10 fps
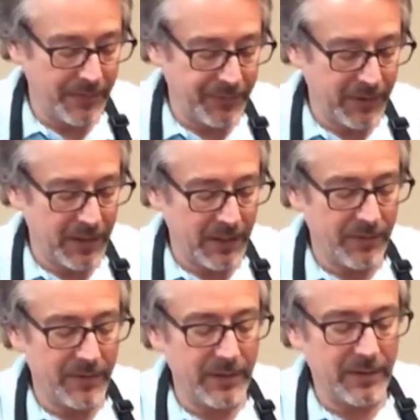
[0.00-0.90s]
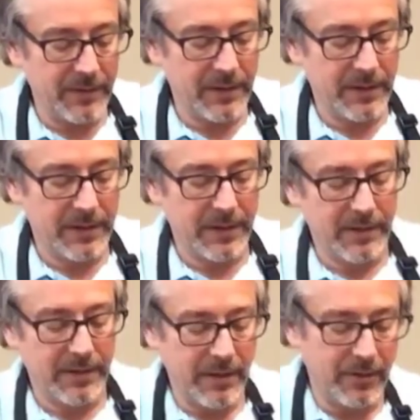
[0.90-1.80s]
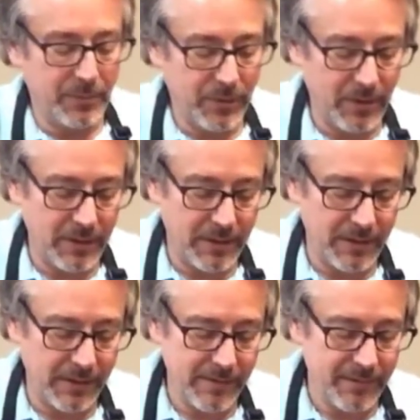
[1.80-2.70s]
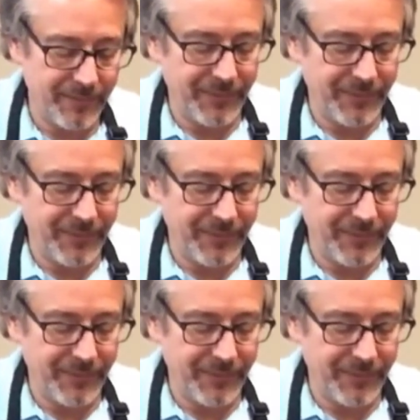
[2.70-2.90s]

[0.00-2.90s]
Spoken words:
the other part here.